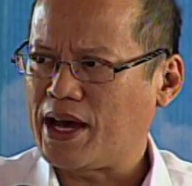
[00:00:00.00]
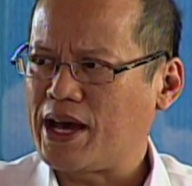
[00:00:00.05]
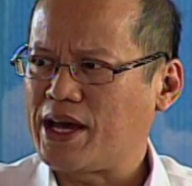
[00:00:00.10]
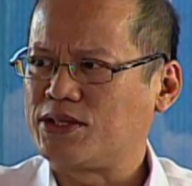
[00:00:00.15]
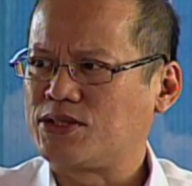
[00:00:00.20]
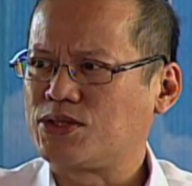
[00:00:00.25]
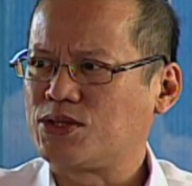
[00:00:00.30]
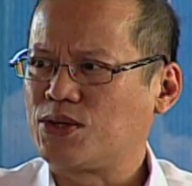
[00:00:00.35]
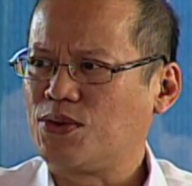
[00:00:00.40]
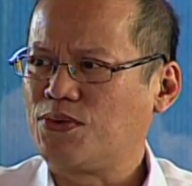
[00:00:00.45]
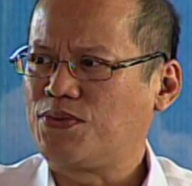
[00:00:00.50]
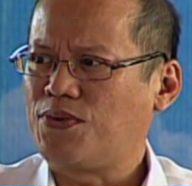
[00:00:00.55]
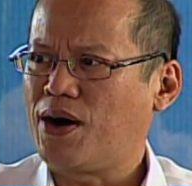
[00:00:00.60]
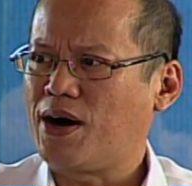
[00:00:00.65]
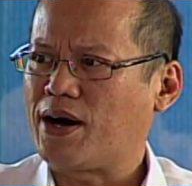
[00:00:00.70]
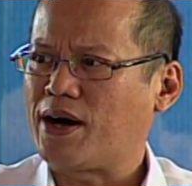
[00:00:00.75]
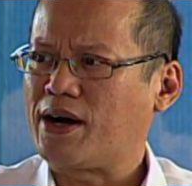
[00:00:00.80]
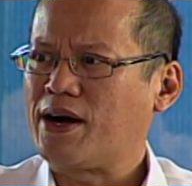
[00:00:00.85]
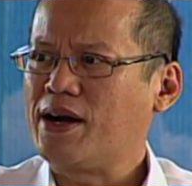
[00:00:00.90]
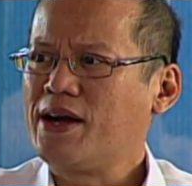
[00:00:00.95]
And so
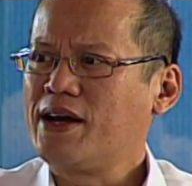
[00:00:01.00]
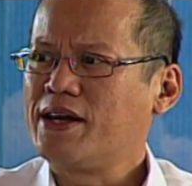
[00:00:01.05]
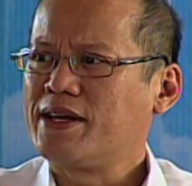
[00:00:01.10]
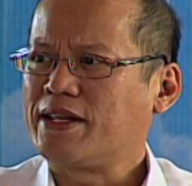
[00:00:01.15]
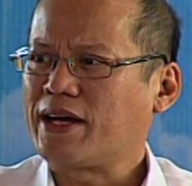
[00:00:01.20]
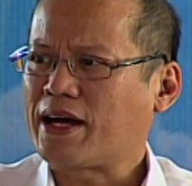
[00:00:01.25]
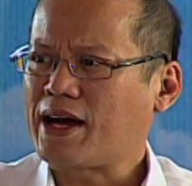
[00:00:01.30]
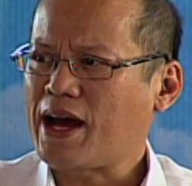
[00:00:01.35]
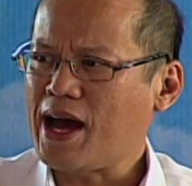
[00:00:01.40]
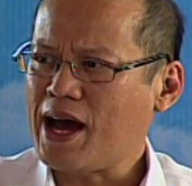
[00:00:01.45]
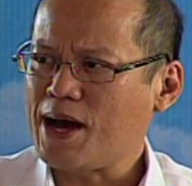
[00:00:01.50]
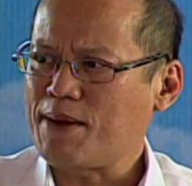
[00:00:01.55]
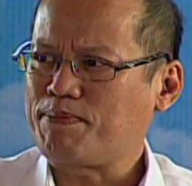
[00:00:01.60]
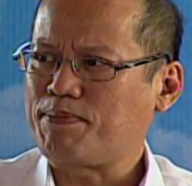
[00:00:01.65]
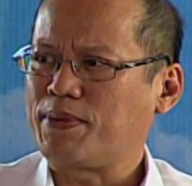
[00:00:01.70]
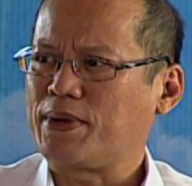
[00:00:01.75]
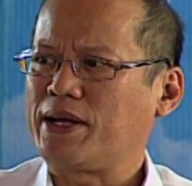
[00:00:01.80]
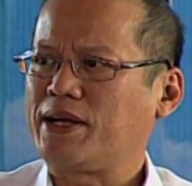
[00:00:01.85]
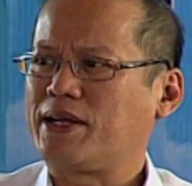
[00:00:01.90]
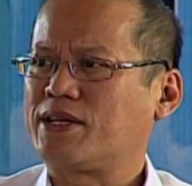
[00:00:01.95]
far, the
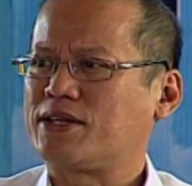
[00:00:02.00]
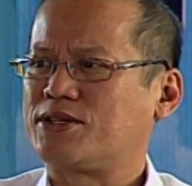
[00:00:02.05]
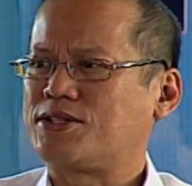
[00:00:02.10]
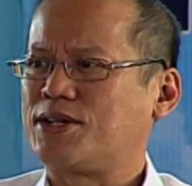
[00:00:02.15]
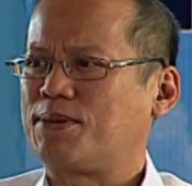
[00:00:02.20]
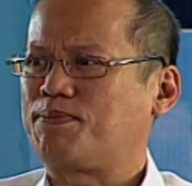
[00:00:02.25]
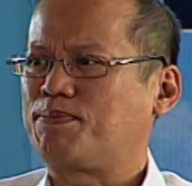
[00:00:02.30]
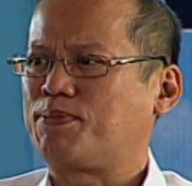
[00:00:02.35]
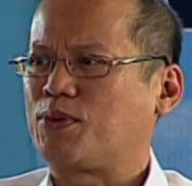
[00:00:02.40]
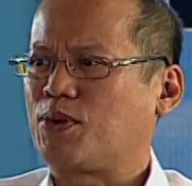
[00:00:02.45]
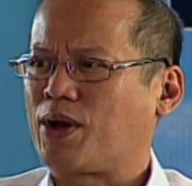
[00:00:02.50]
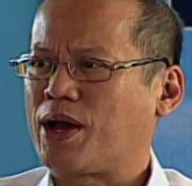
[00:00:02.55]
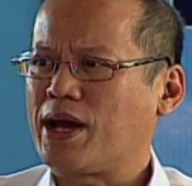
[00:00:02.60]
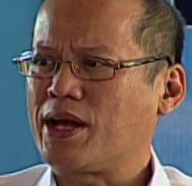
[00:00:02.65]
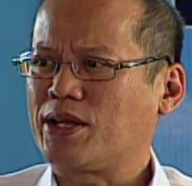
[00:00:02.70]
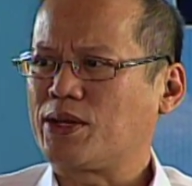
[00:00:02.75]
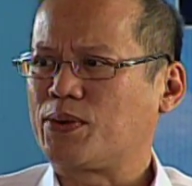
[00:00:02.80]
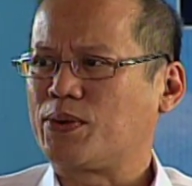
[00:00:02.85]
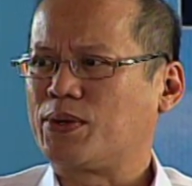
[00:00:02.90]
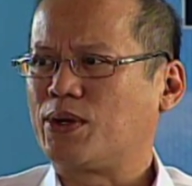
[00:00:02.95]
CAAP leadership,
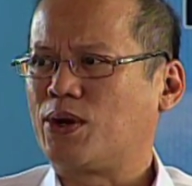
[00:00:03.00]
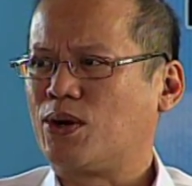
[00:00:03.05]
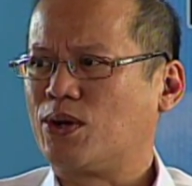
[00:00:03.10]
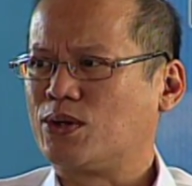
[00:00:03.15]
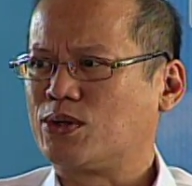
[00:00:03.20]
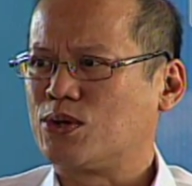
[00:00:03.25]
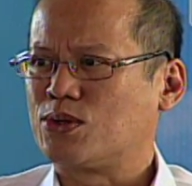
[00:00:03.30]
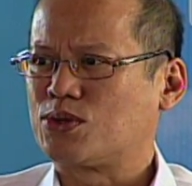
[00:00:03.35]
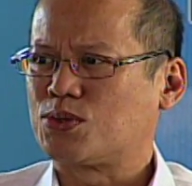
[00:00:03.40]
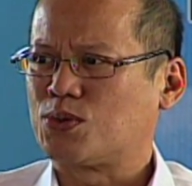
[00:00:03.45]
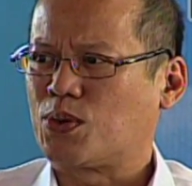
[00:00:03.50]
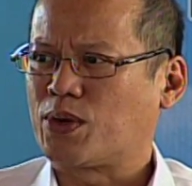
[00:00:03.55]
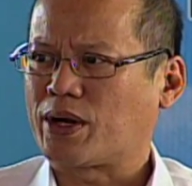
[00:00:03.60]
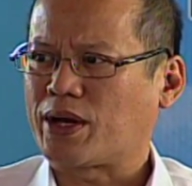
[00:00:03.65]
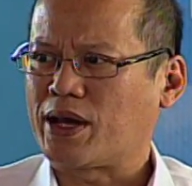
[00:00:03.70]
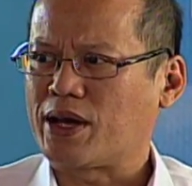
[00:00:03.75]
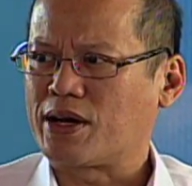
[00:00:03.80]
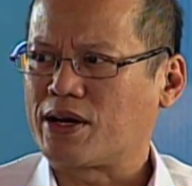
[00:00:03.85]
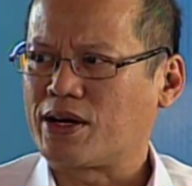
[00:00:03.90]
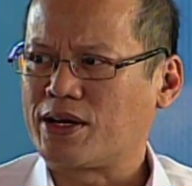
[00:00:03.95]
together with all those
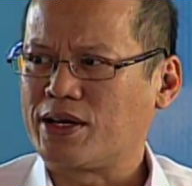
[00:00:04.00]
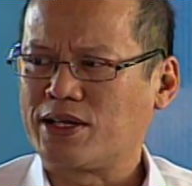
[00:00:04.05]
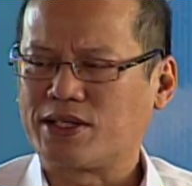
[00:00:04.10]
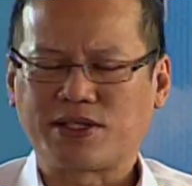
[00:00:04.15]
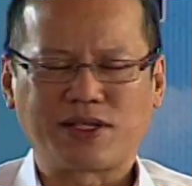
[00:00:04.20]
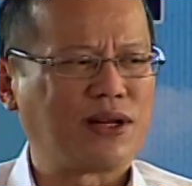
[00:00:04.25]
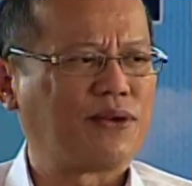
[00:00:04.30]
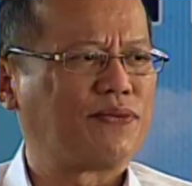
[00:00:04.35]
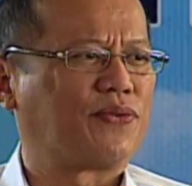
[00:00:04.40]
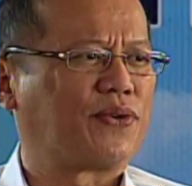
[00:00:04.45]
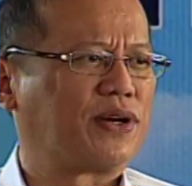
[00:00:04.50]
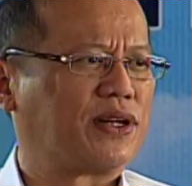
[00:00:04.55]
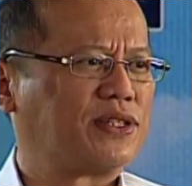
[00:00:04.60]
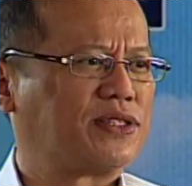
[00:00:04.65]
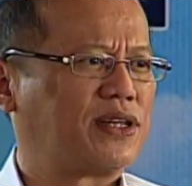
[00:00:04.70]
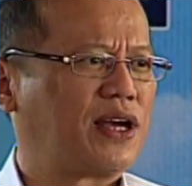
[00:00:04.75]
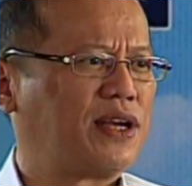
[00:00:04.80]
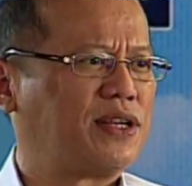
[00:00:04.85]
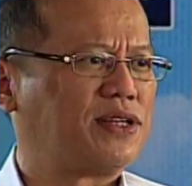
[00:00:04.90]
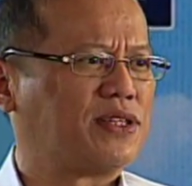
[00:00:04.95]
working earnestly for this
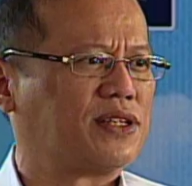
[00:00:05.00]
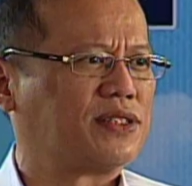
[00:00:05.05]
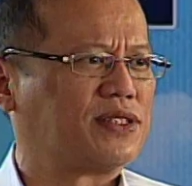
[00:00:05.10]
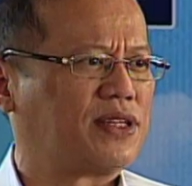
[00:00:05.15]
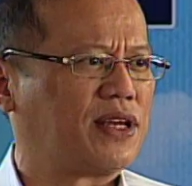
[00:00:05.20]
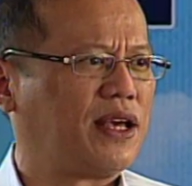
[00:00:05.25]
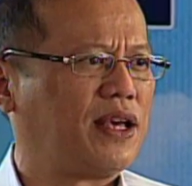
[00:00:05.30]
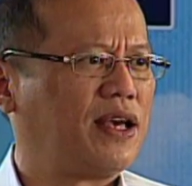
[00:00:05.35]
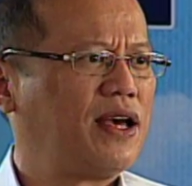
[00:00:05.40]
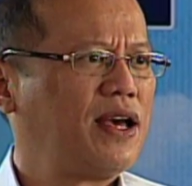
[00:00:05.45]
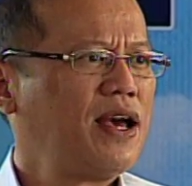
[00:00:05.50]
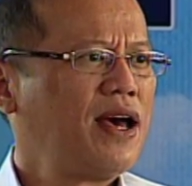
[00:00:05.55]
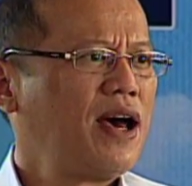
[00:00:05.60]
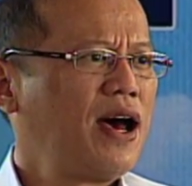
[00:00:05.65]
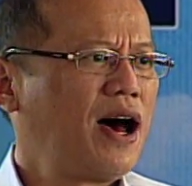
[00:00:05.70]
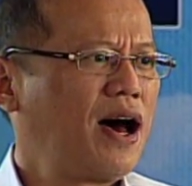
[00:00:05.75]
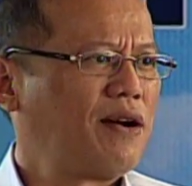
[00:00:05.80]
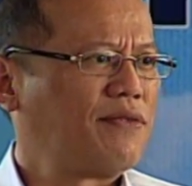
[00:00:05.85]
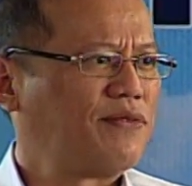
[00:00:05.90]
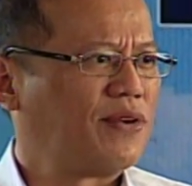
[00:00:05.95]
agency,
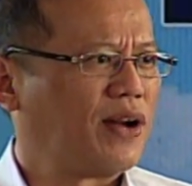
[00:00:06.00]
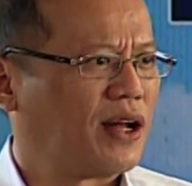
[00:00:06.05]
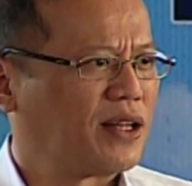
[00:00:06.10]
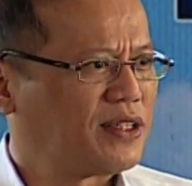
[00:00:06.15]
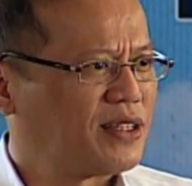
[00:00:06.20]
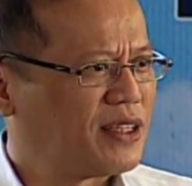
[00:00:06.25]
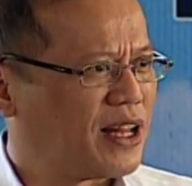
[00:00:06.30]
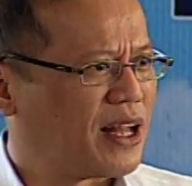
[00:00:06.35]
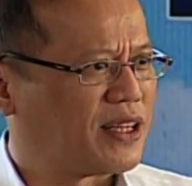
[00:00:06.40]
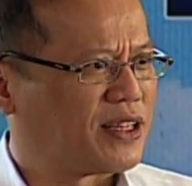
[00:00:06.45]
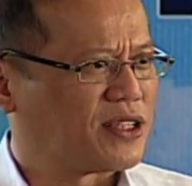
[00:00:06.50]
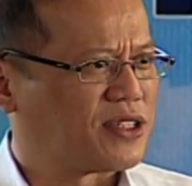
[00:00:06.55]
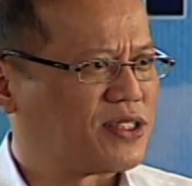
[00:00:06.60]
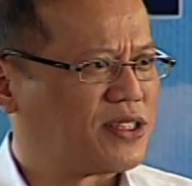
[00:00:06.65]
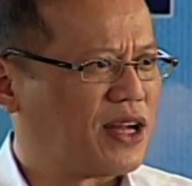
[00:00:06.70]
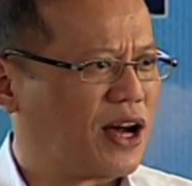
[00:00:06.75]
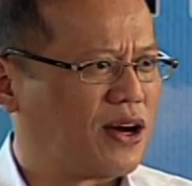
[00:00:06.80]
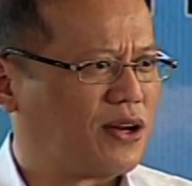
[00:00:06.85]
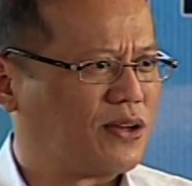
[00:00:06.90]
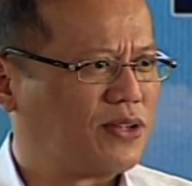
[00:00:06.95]
have not let us
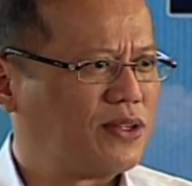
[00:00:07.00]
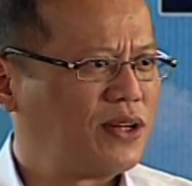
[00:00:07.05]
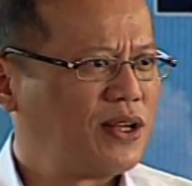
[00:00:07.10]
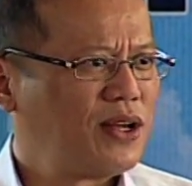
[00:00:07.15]
down.